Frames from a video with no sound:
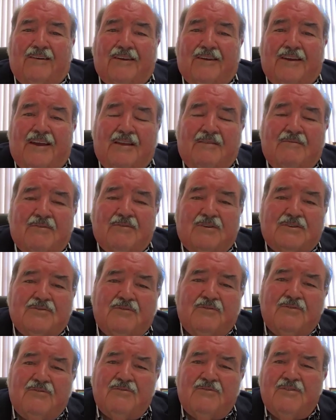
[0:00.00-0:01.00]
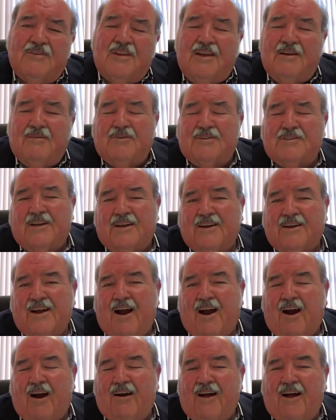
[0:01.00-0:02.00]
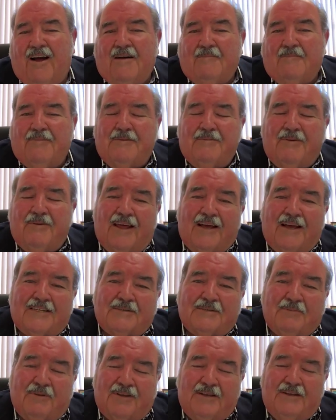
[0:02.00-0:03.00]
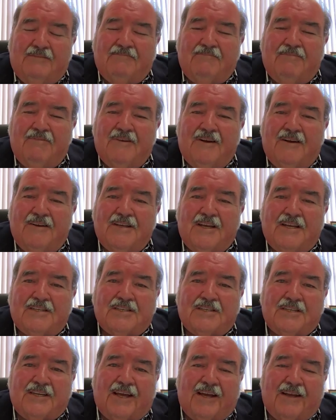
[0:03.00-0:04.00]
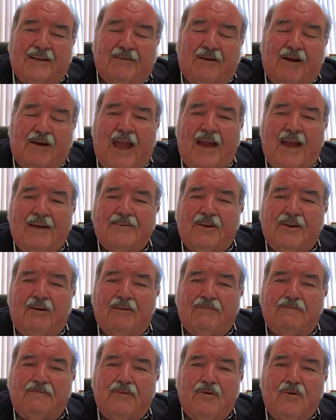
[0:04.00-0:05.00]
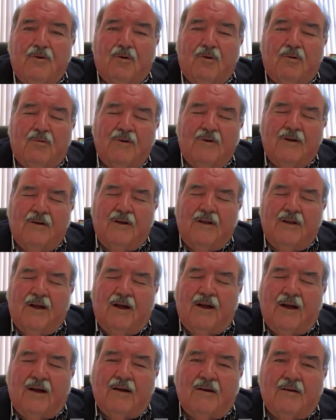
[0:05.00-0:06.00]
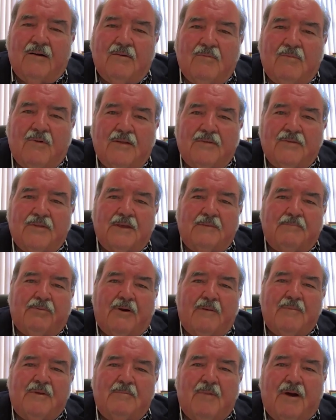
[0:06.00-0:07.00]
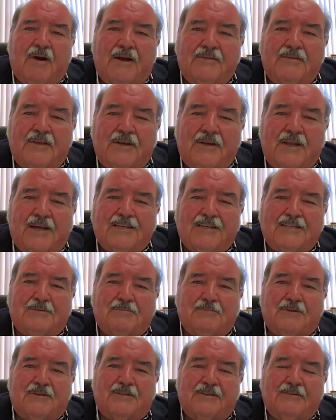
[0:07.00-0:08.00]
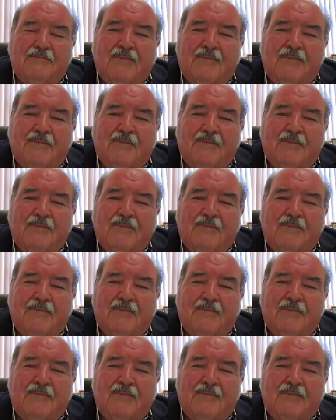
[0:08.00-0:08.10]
It was a. People asked me yesterday, how did I feel when the Premier made the announcement,